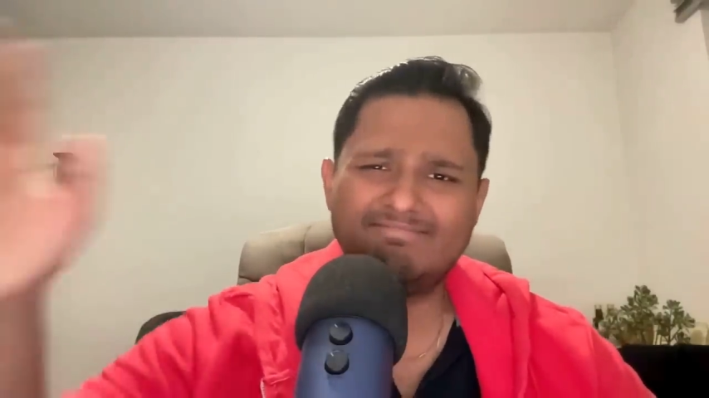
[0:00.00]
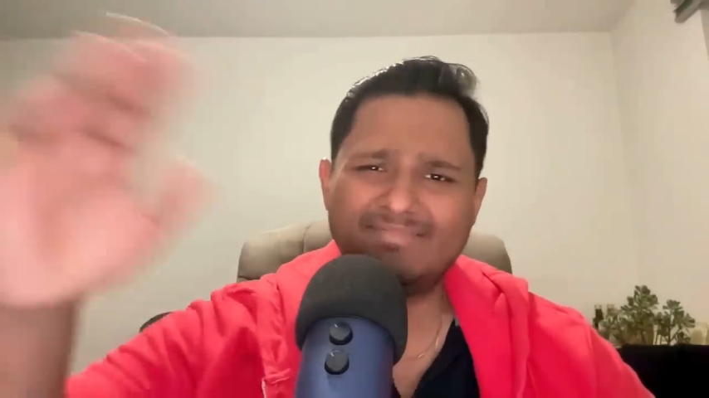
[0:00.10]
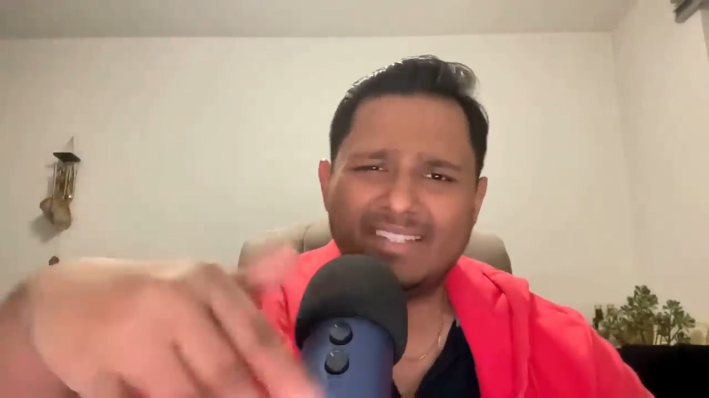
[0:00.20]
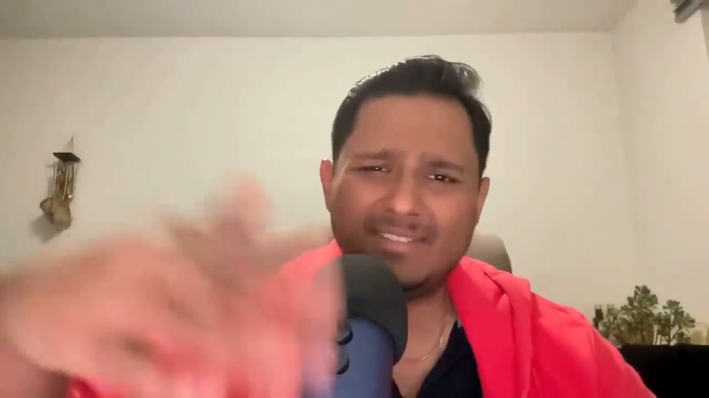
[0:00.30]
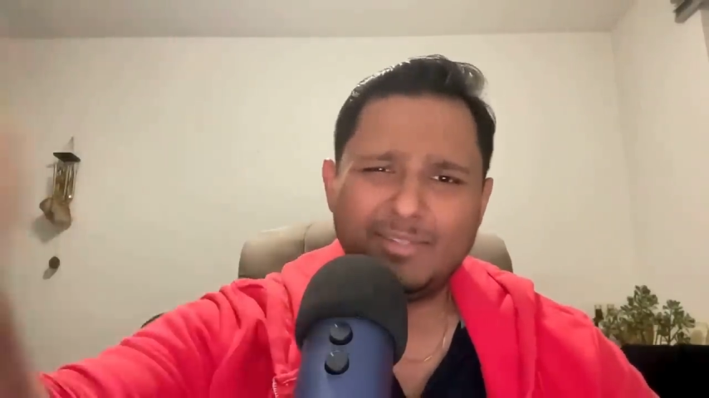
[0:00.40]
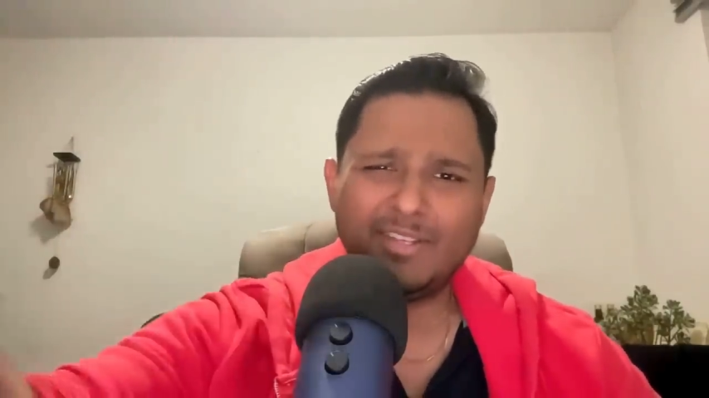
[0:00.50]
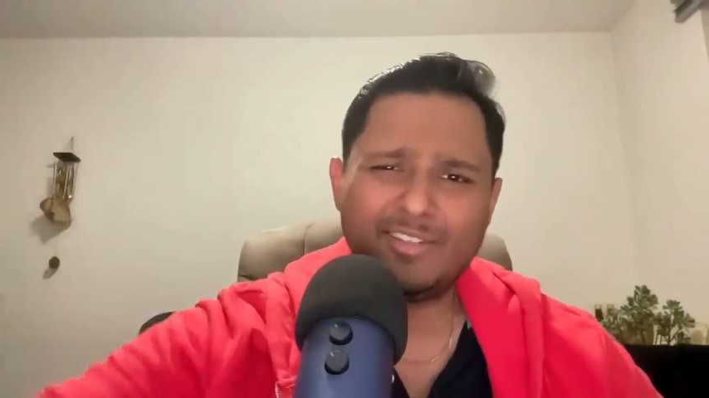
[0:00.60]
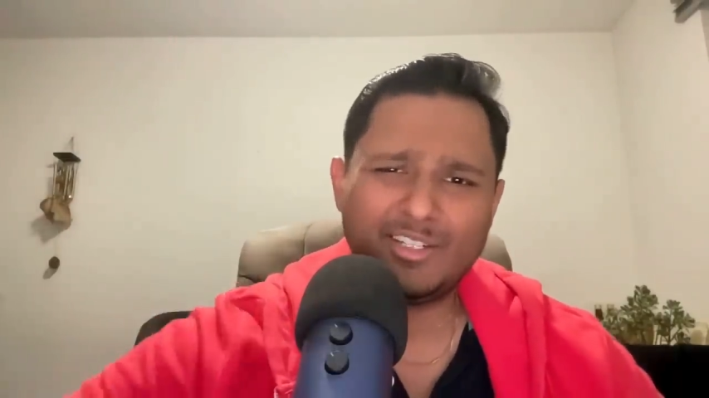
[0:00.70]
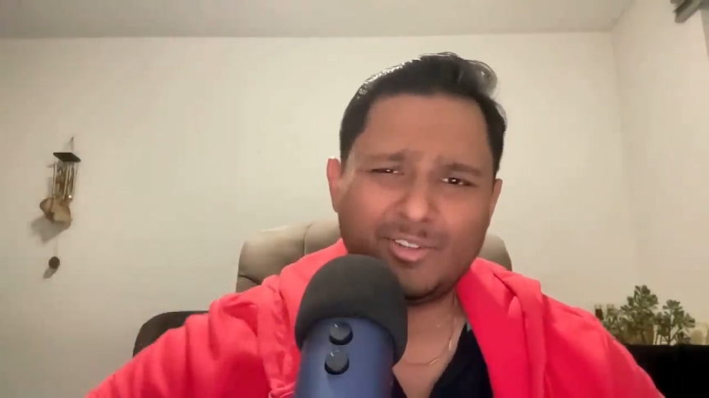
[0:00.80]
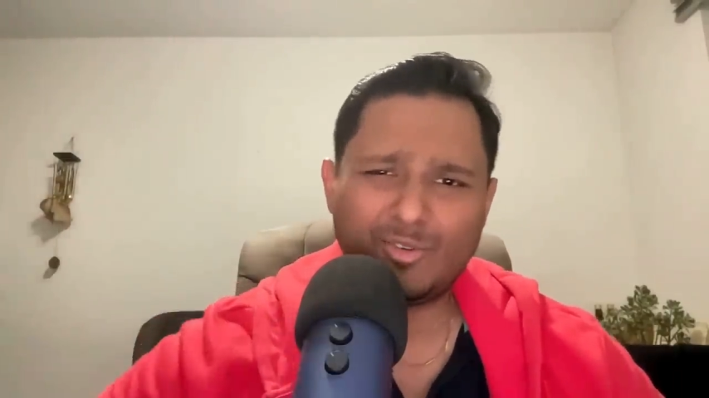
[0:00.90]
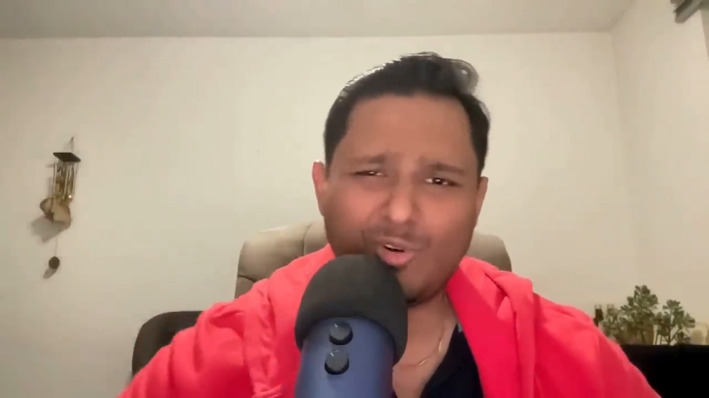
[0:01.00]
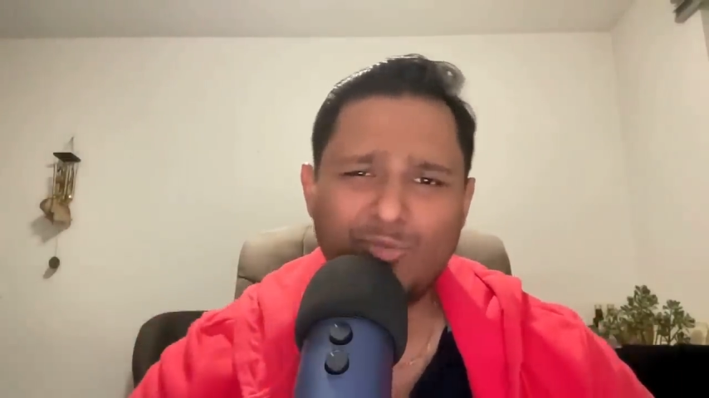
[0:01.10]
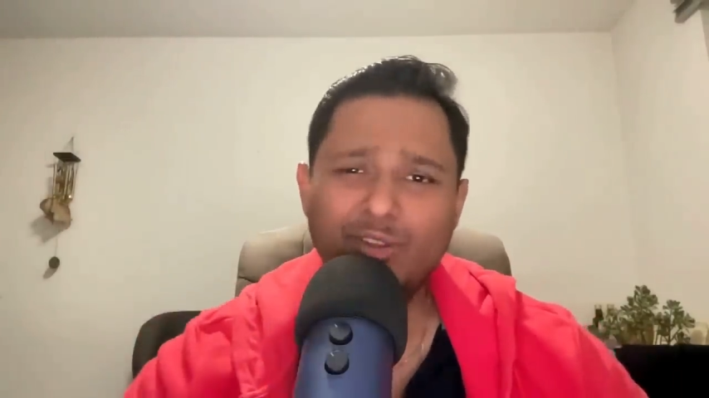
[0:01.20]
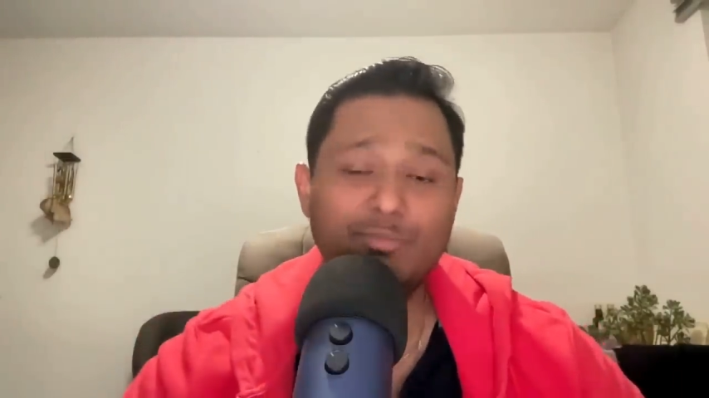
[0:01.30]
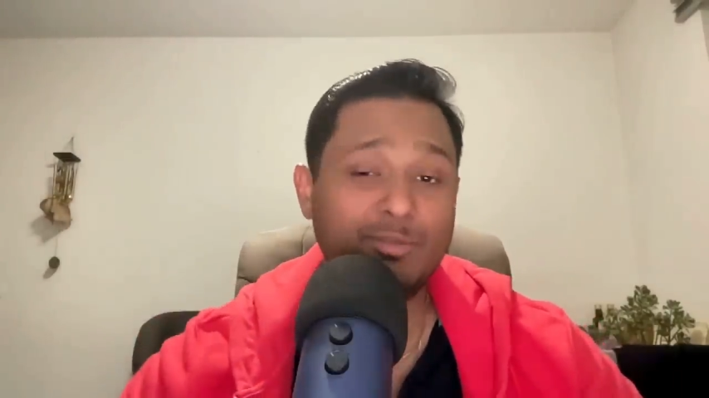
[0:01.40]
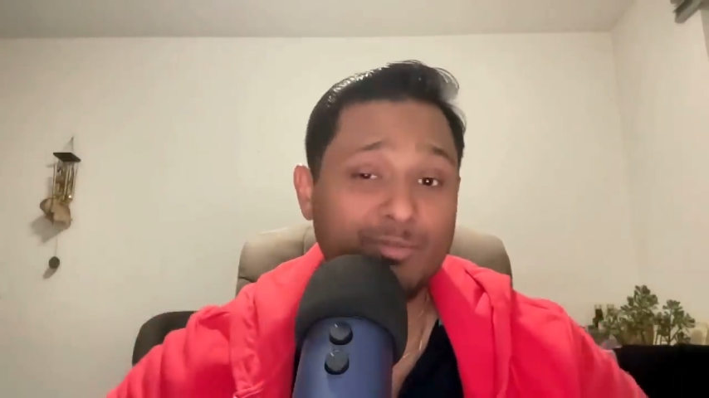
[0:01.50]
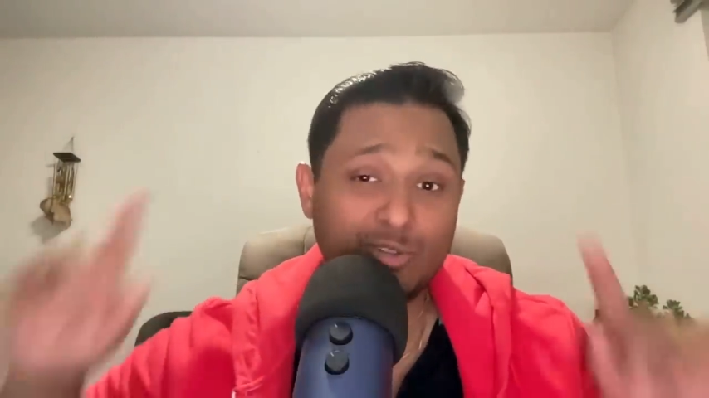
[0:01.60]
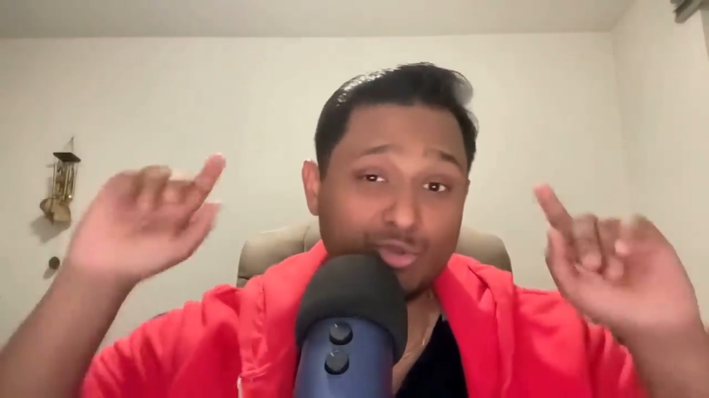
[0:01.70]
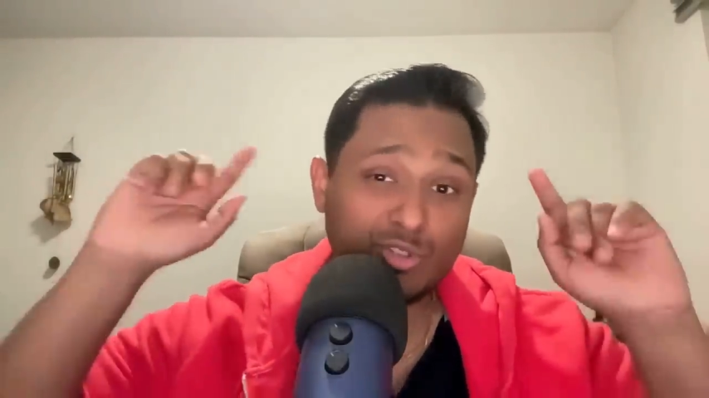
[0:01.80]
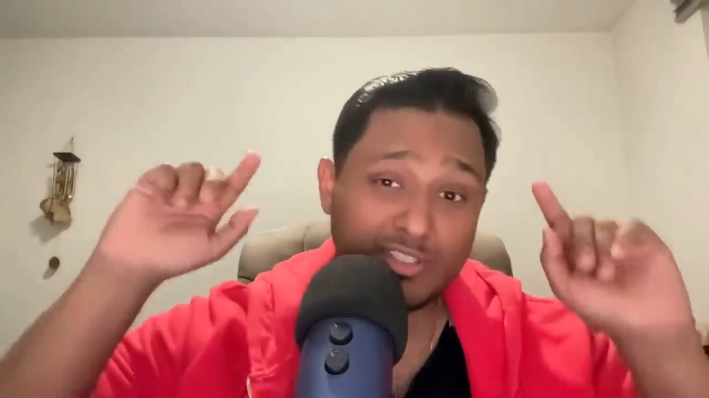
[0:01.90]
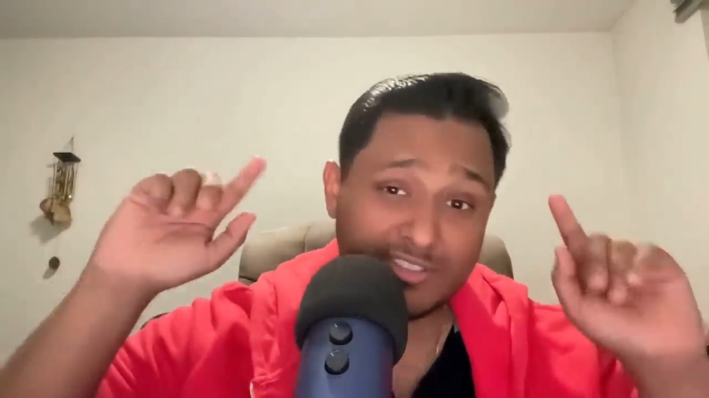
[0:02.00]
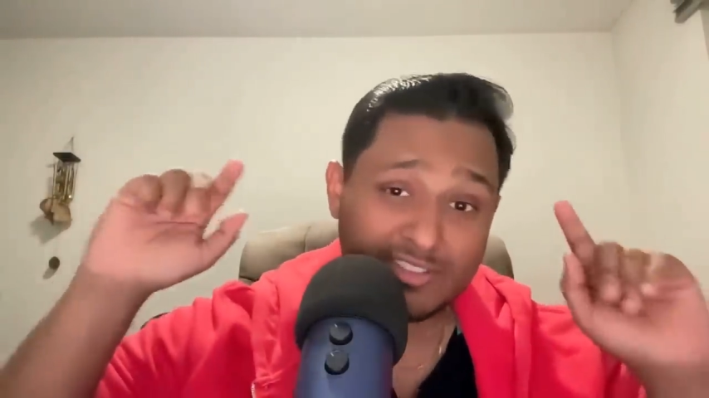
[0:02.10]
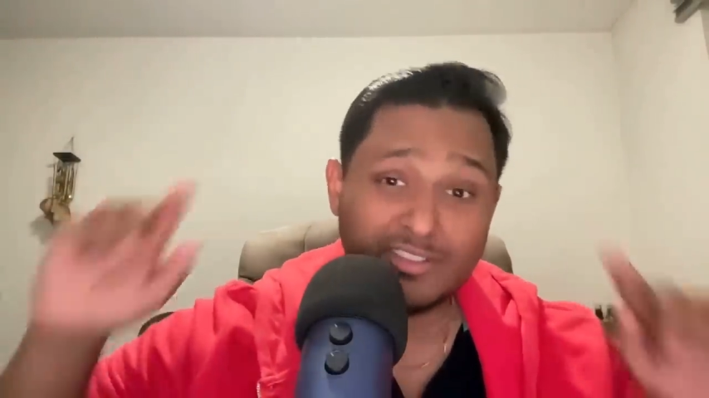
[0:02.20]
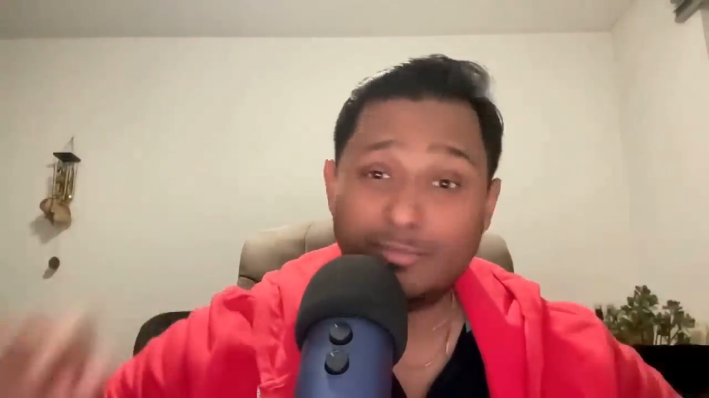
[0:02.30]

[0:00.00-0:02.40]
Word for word: he's behaving in a wrong way, maybe you should consider.